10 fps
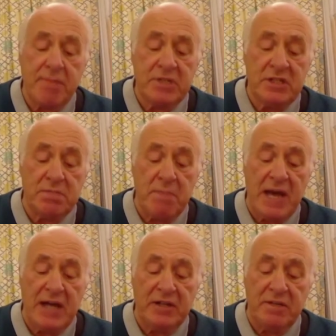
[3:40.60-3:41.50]
his
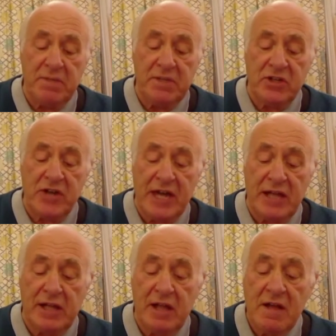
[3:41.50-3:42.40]
mild and bitter
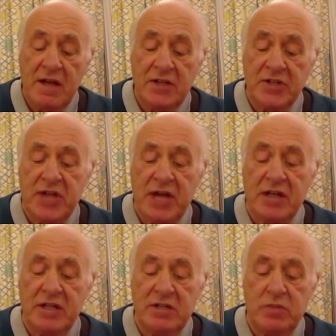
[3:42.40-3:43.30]
ale and sucked
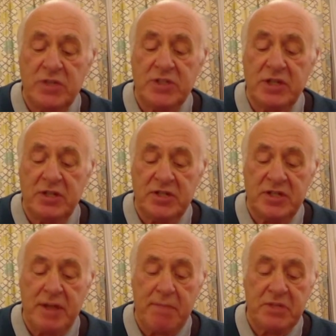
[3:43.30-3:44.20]
his whiskered
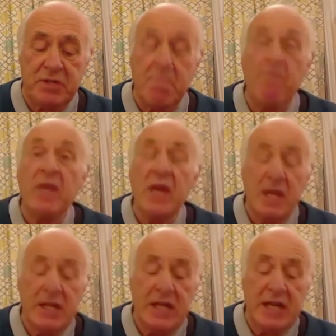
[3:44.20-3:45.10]
septum
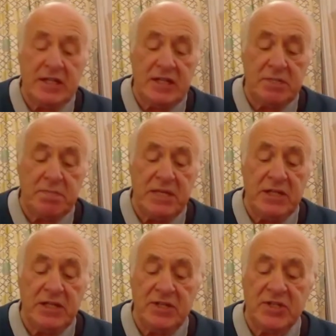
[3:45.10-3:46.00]
and ate his meal
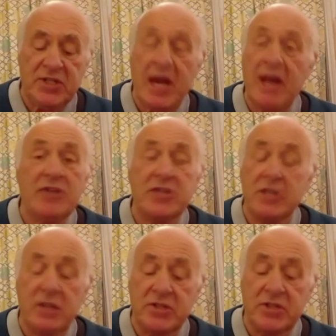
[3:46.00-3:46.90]
in silence.
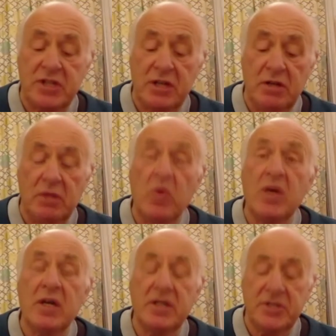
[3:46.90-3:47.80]
Not a single
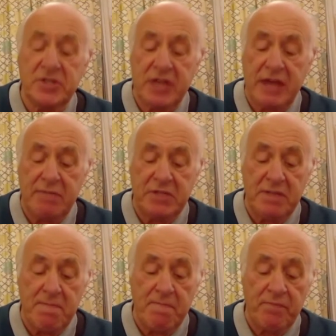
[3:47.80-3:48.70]
word escaped him.